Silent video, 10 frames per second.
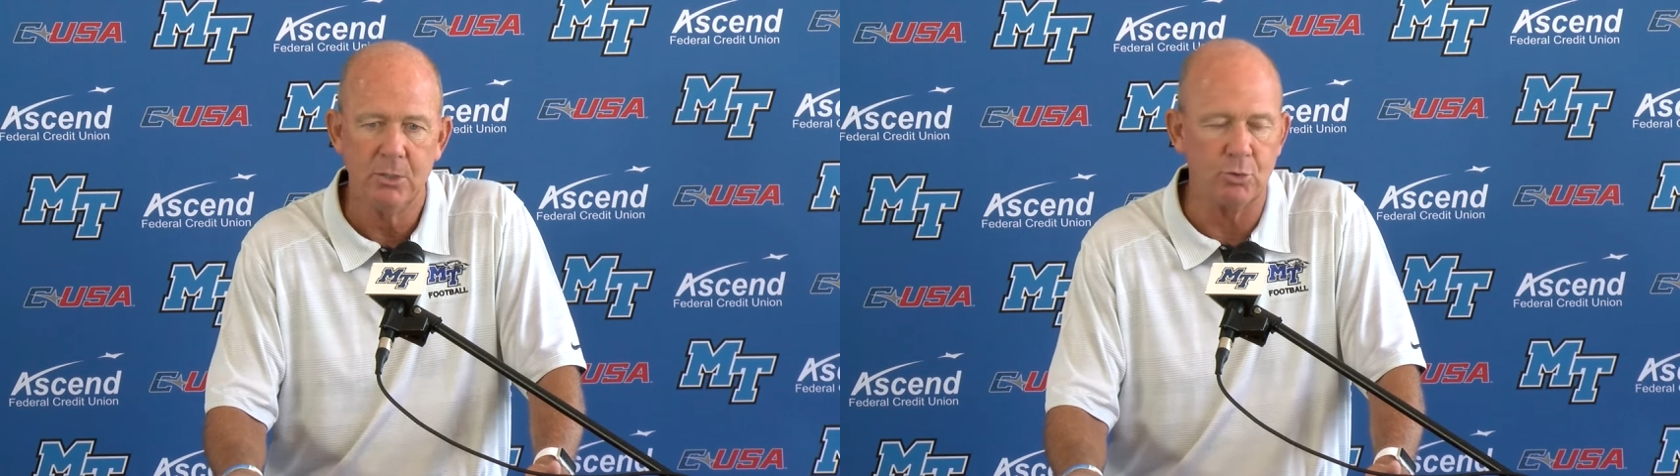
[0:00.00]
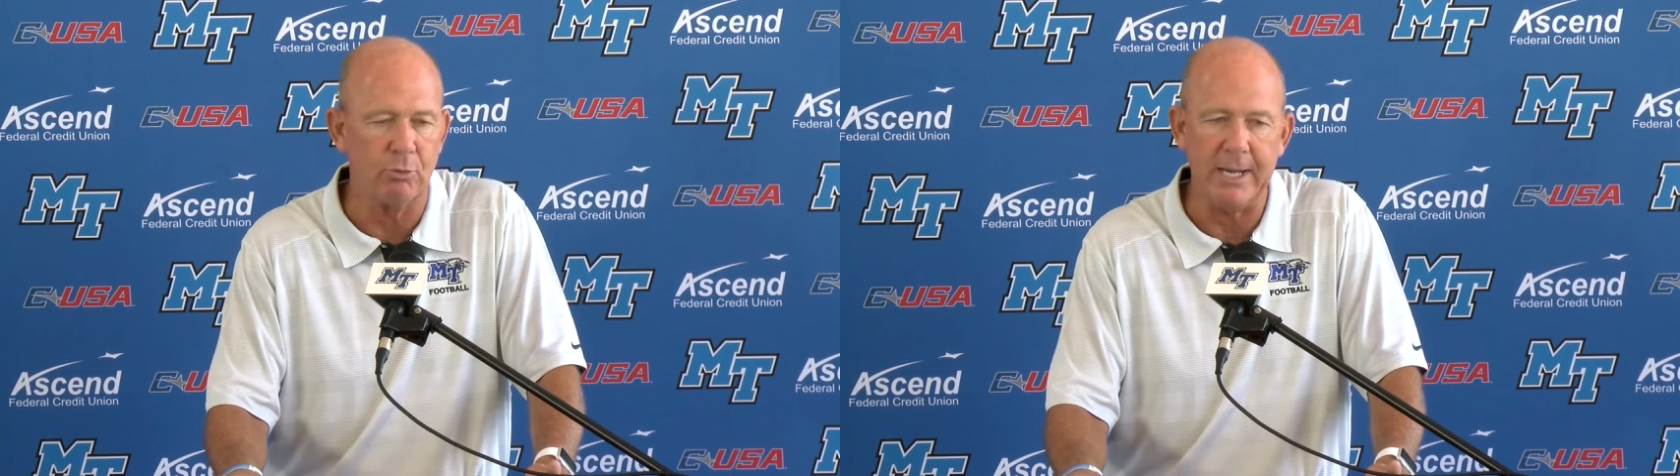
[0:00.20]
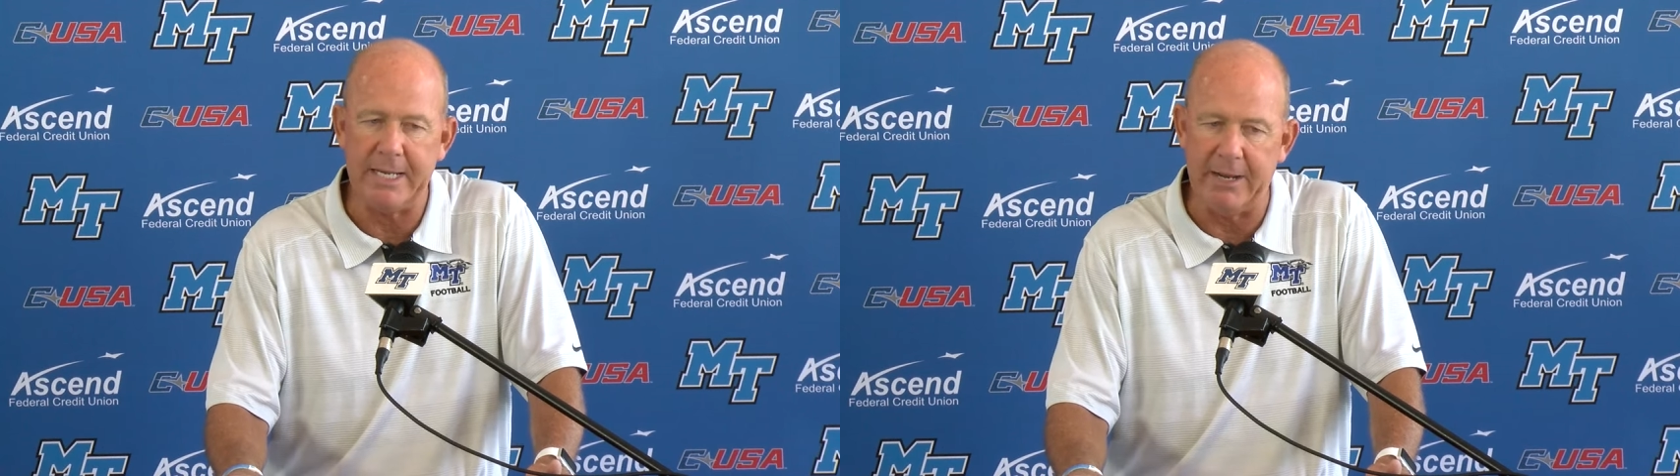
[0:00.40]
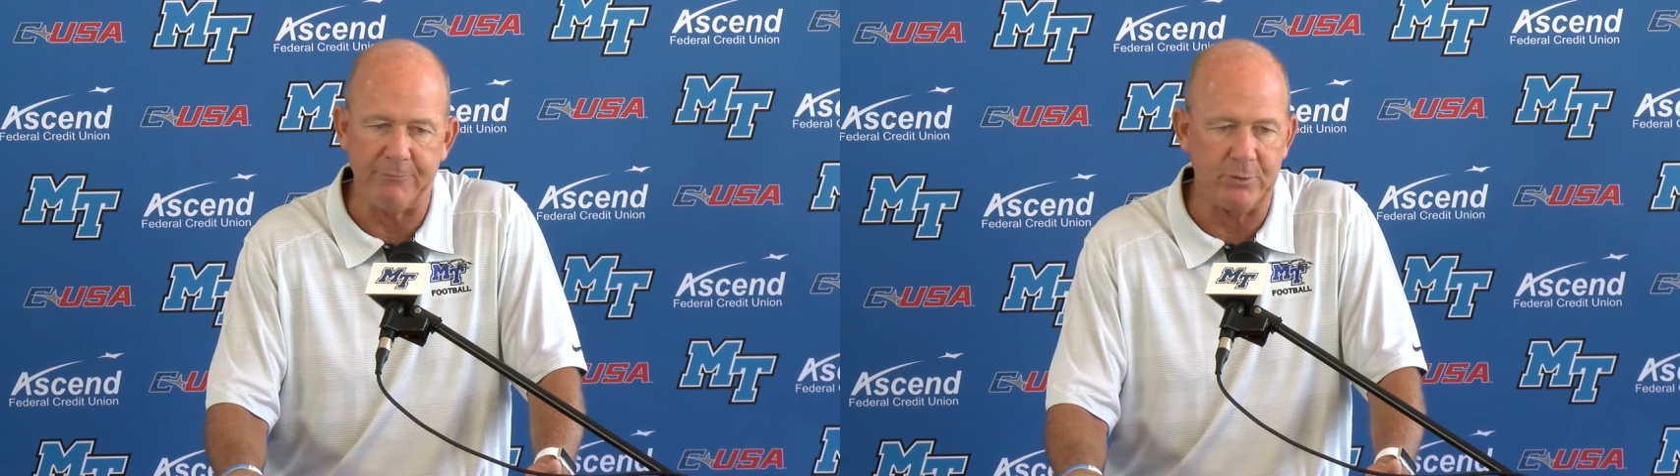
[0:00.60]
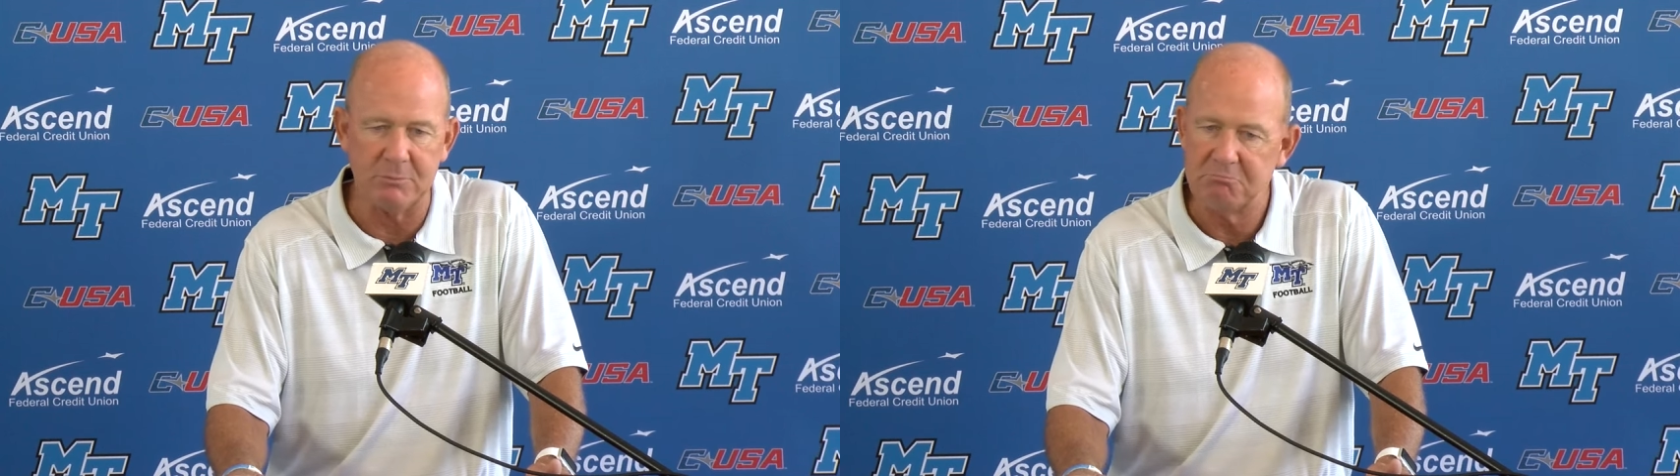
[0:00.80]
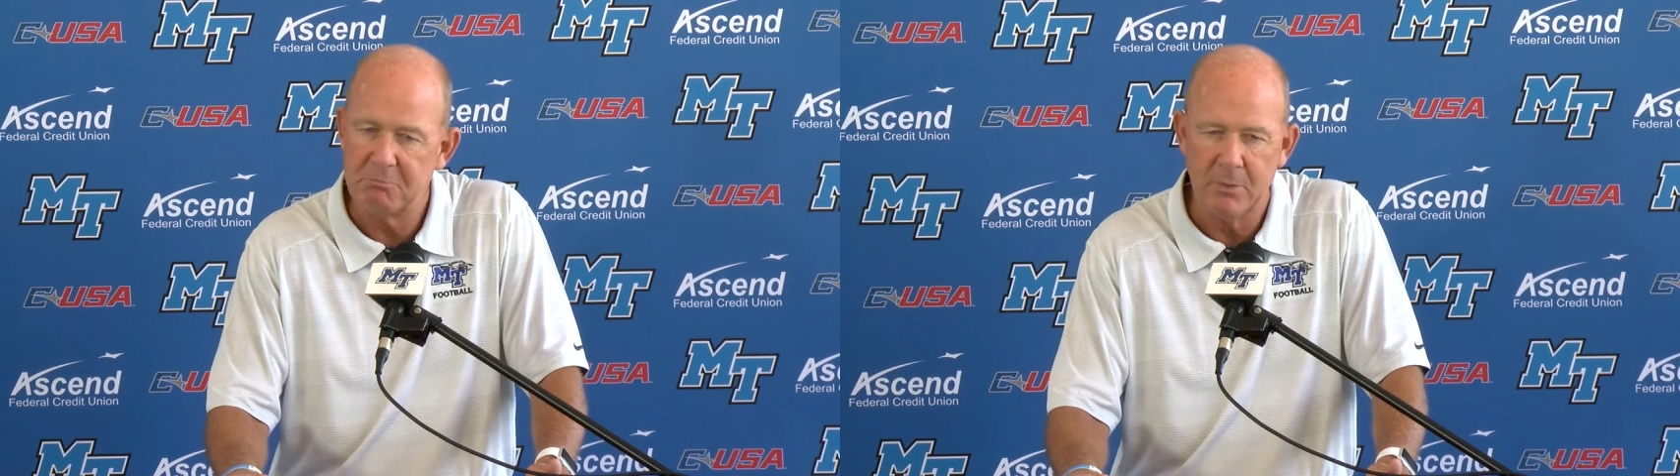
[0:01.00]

great effort,